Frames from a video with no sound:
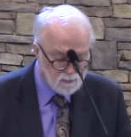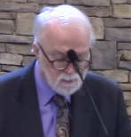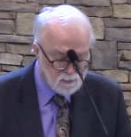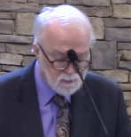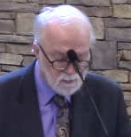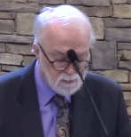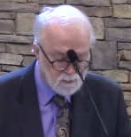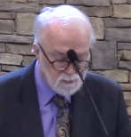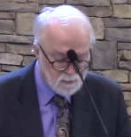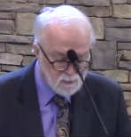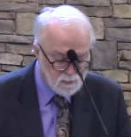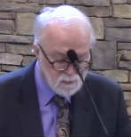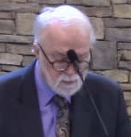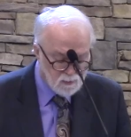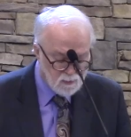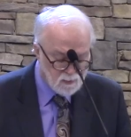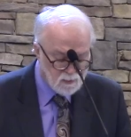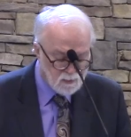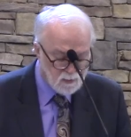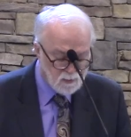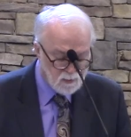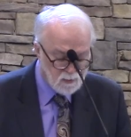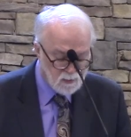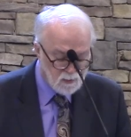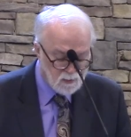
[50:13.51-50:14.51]

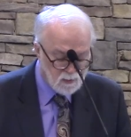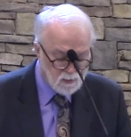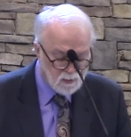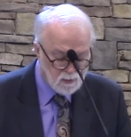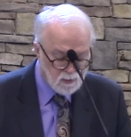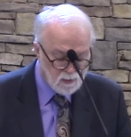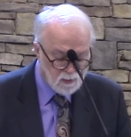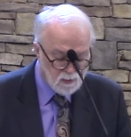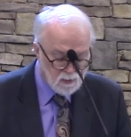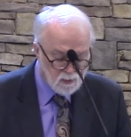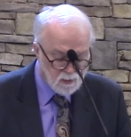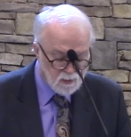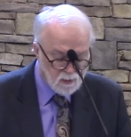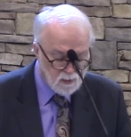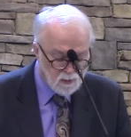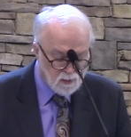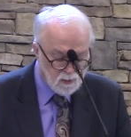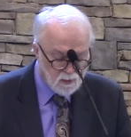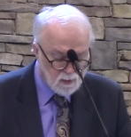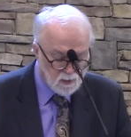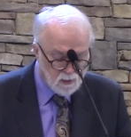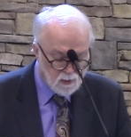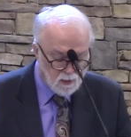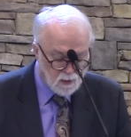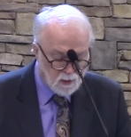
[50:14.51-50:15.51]
Nothing is said.